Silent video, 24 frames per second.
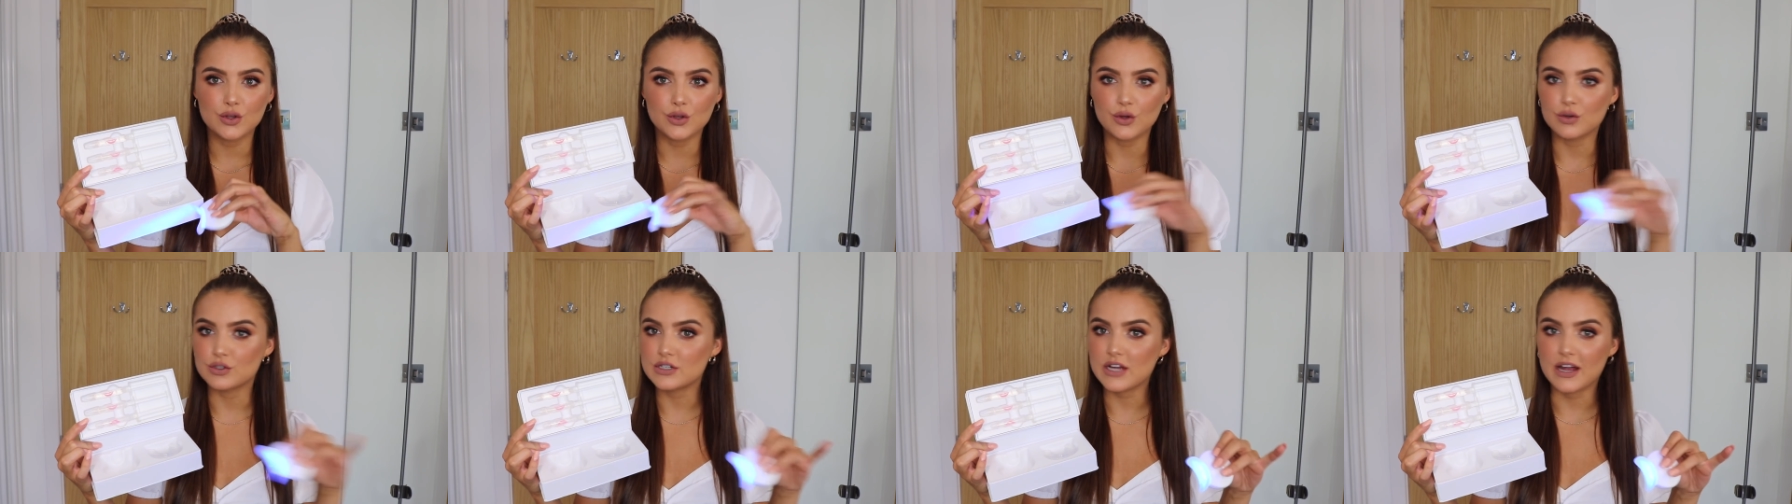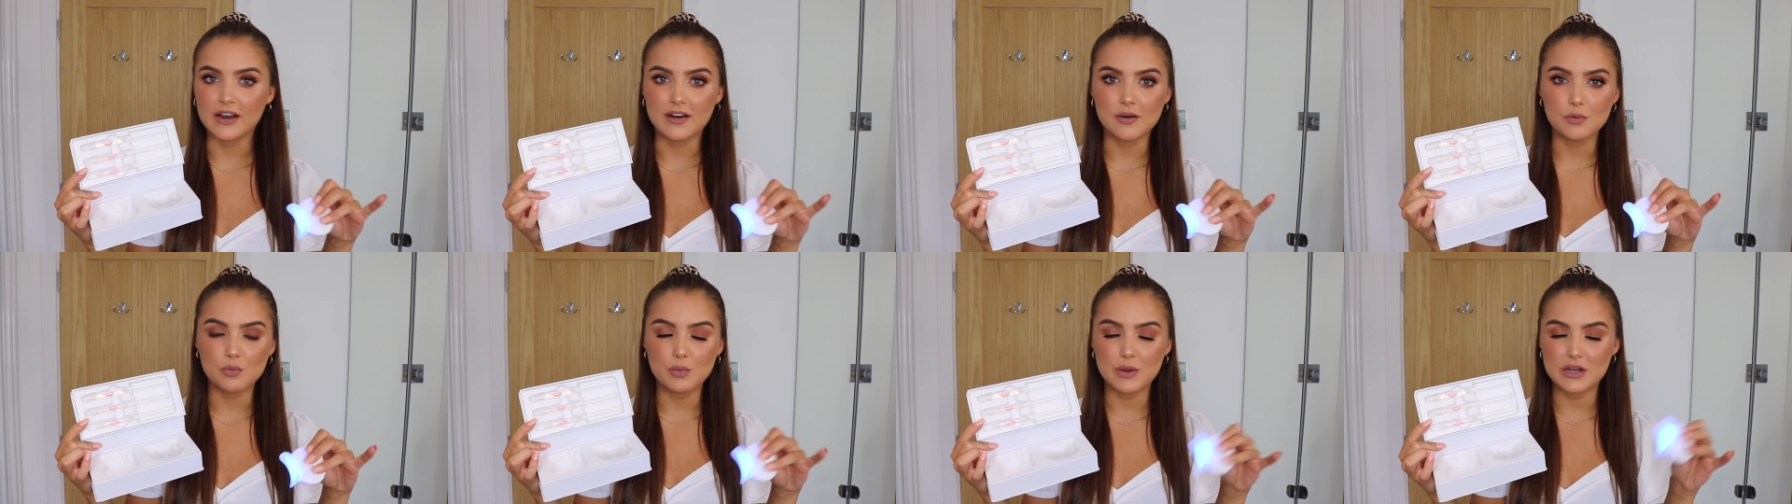you're
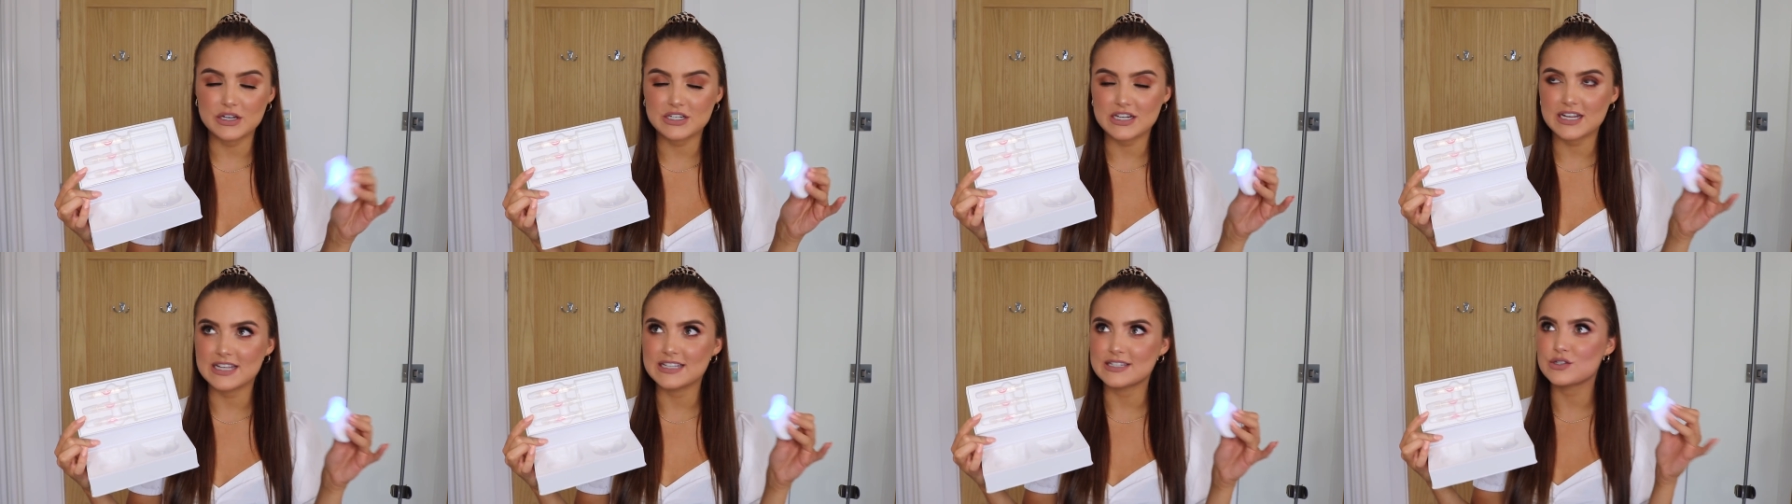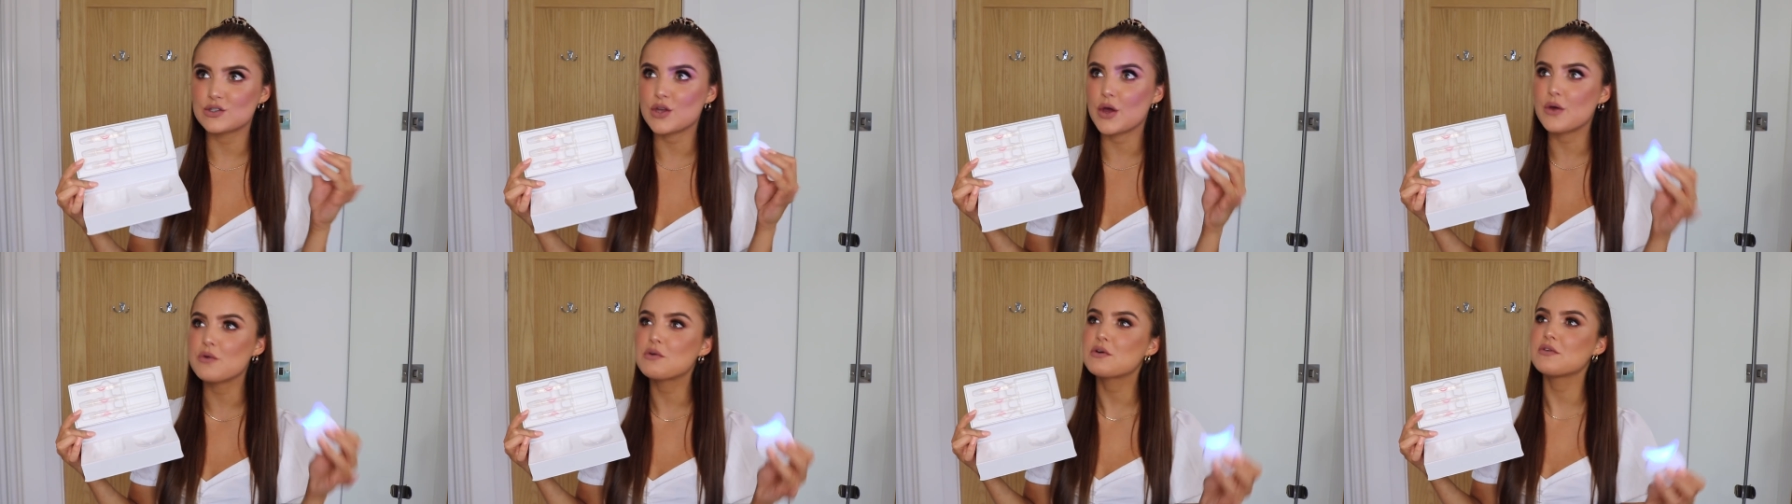done, which is
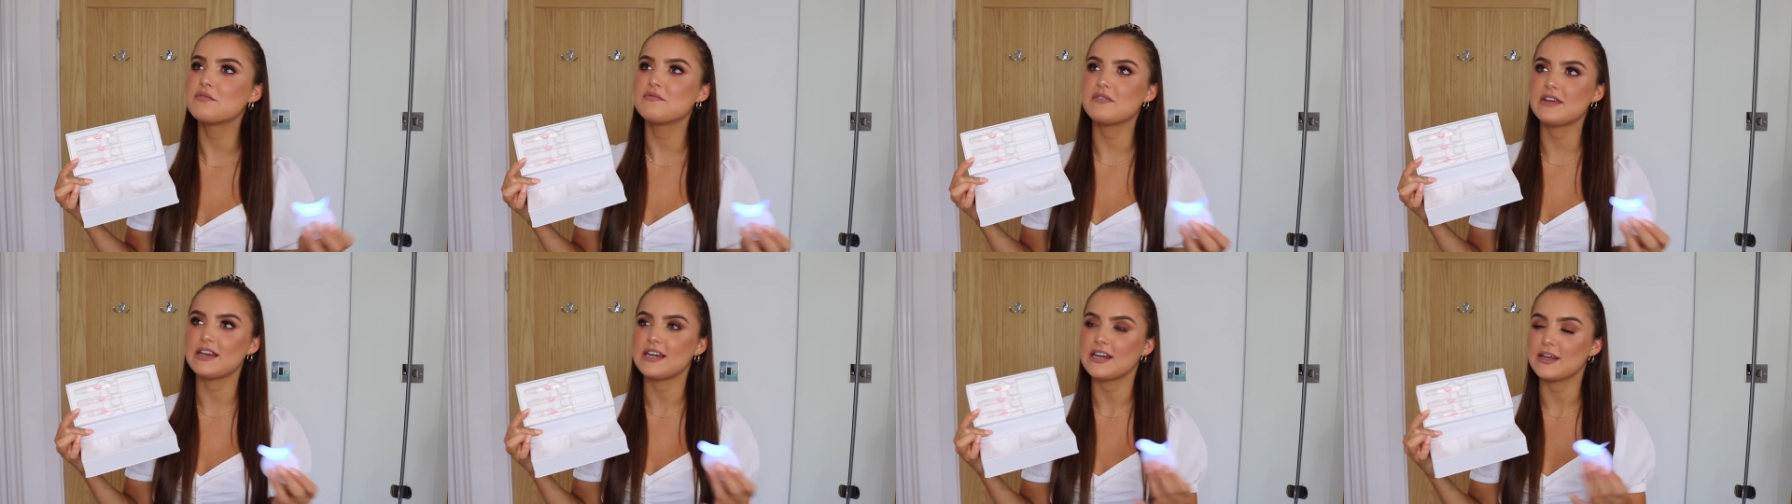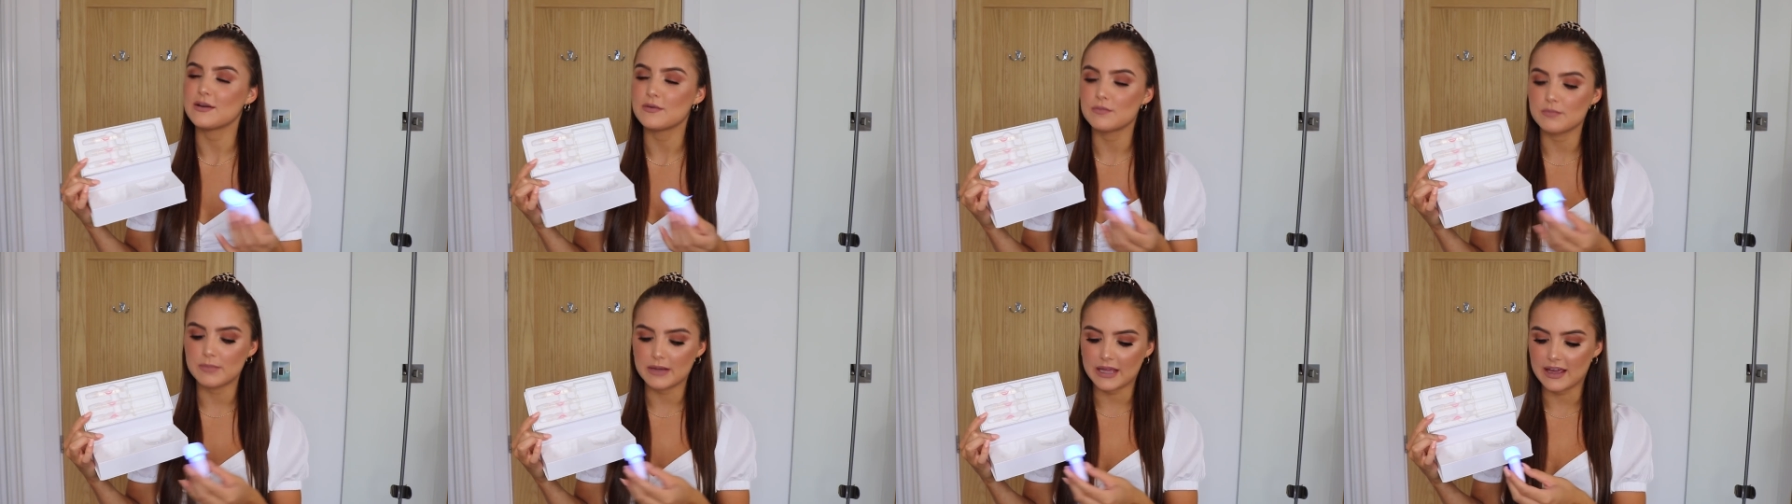so
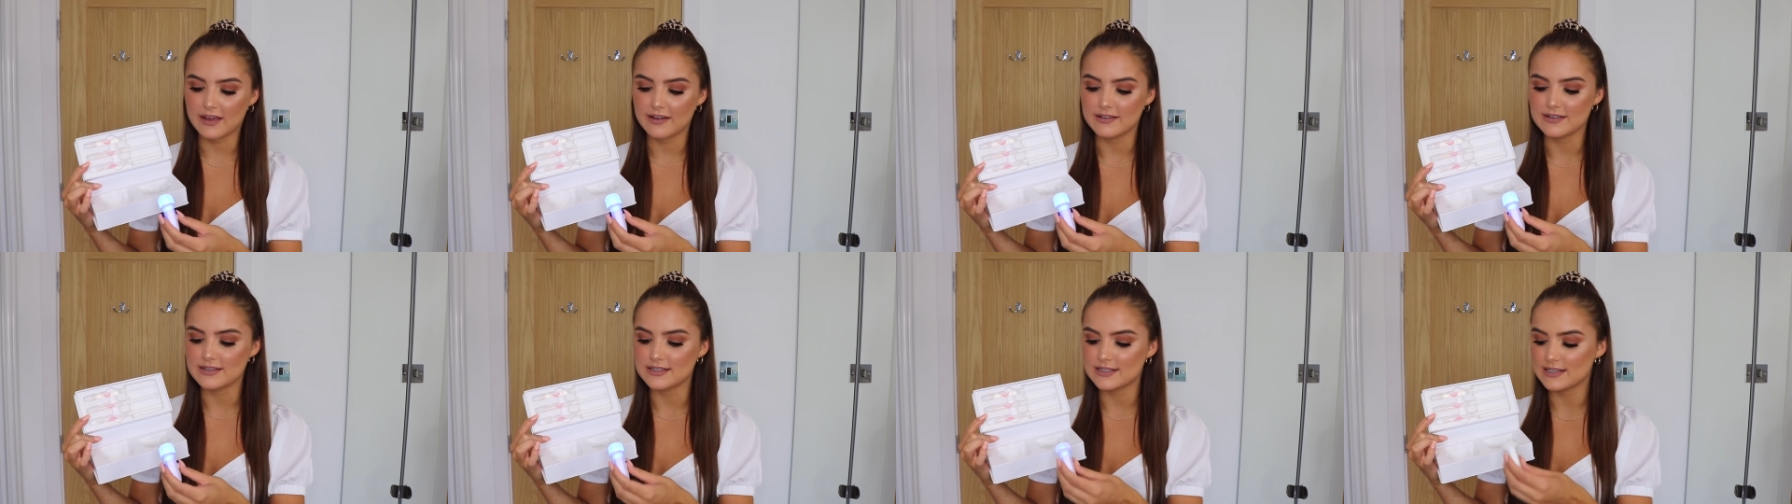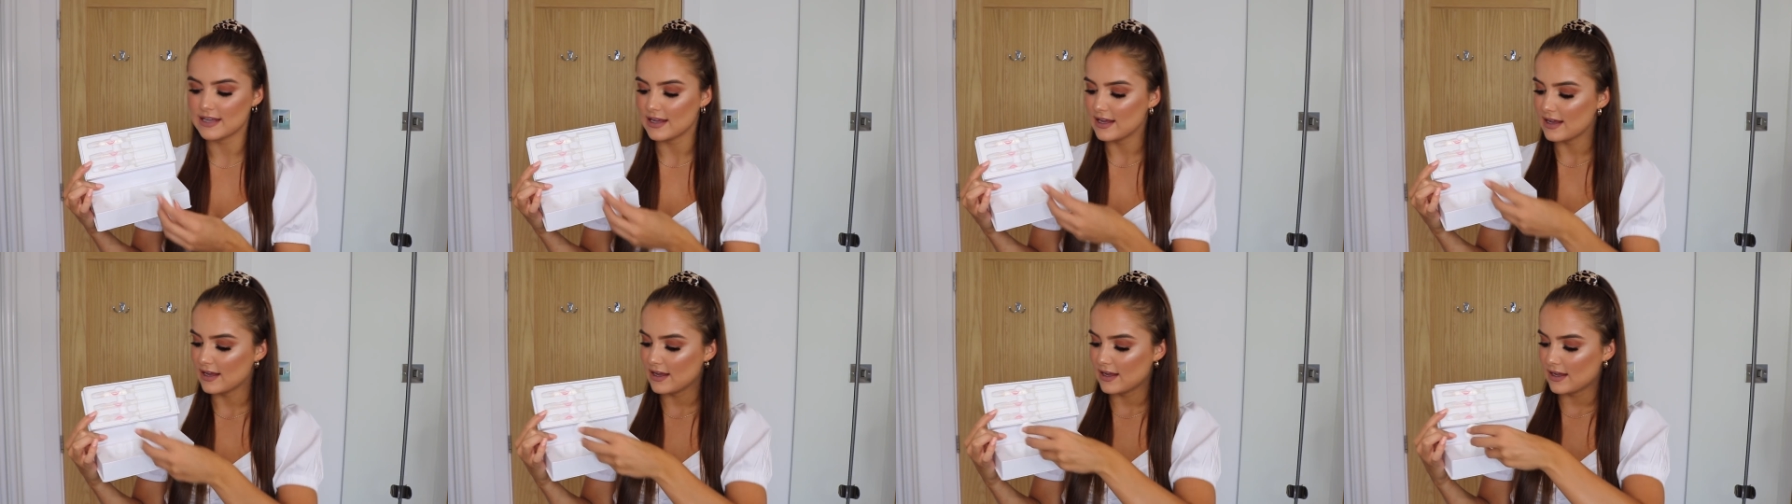convenient
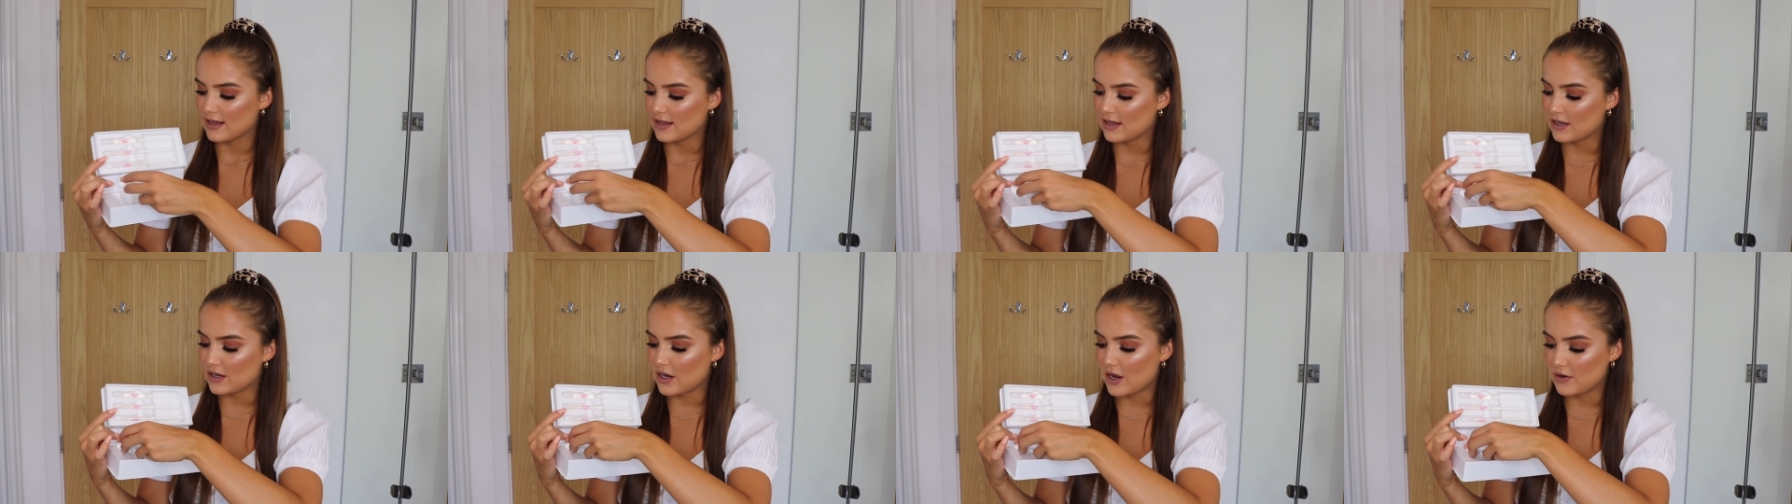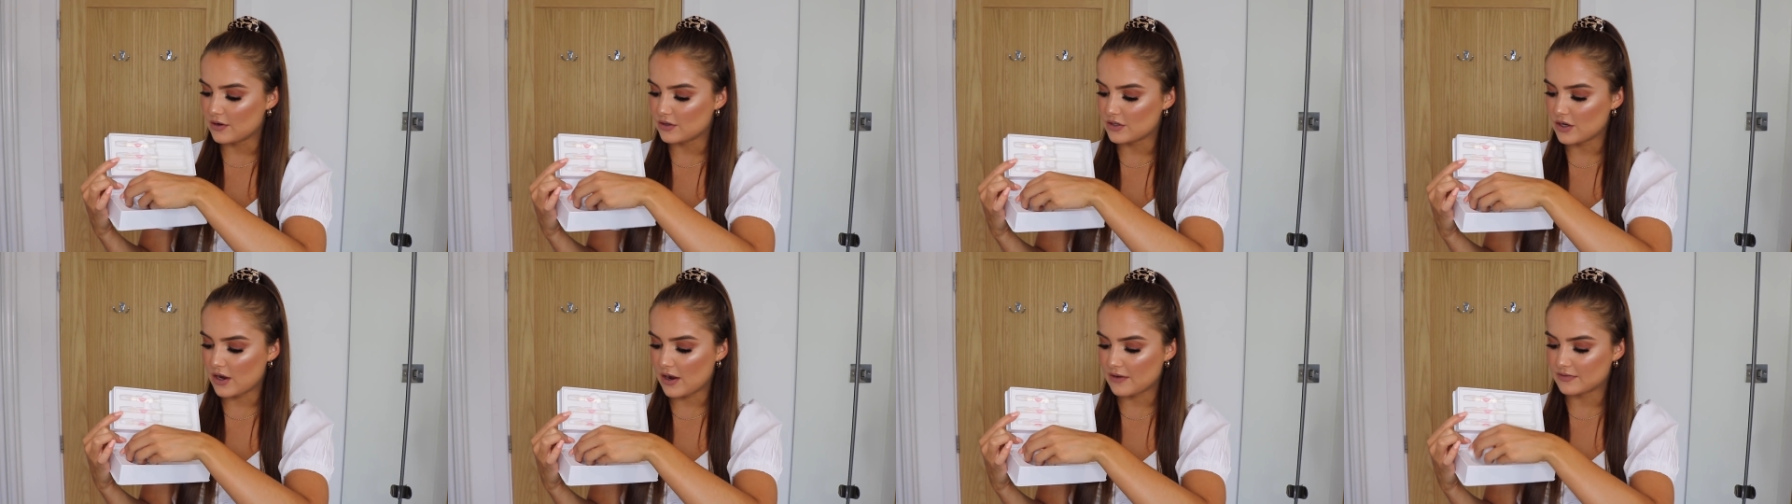because, you know,
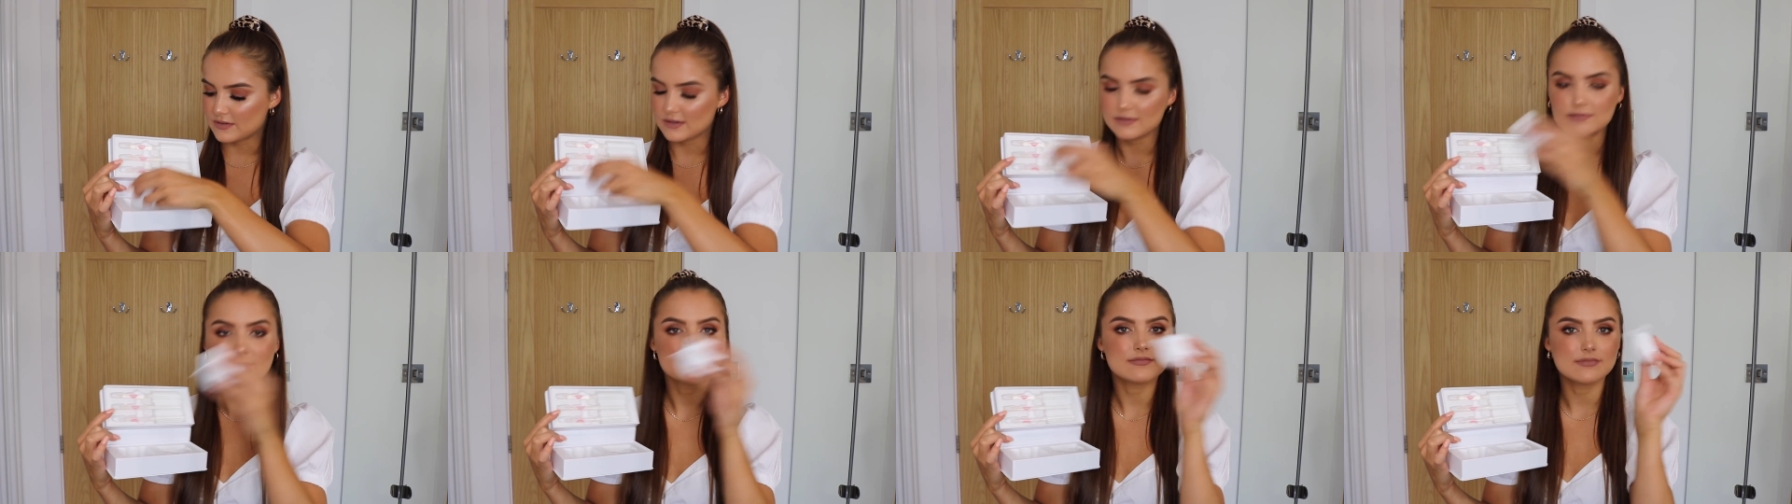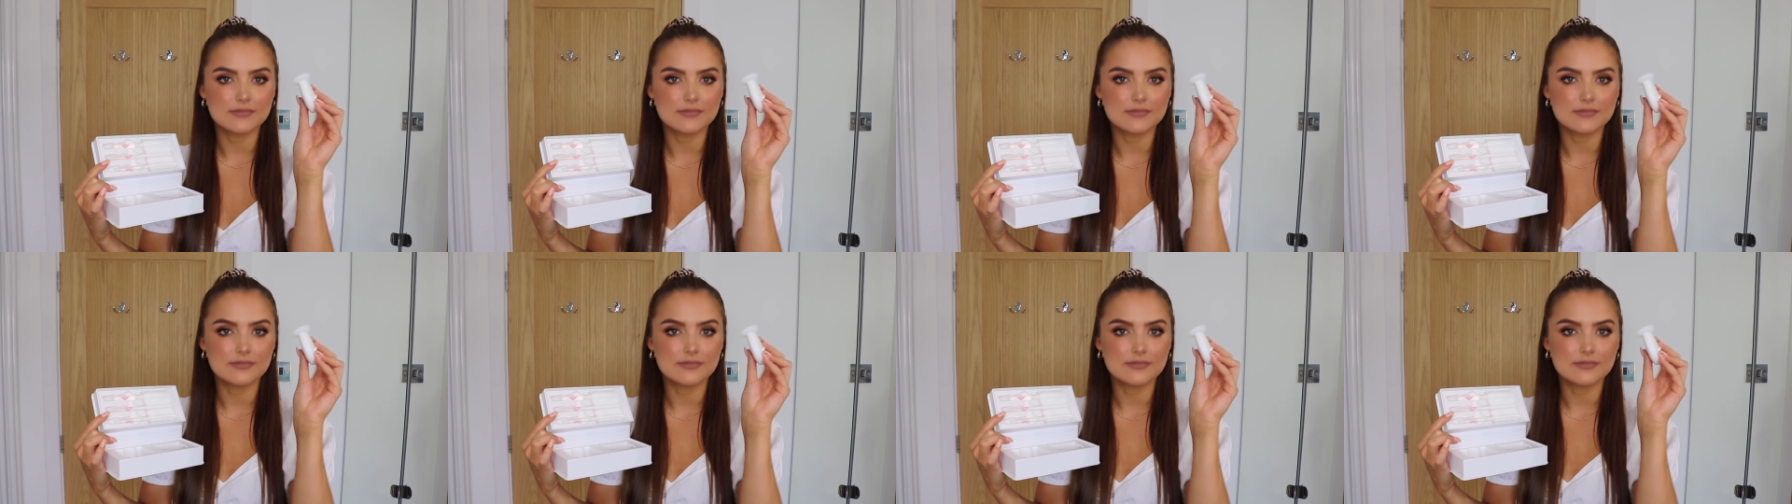you don't have to,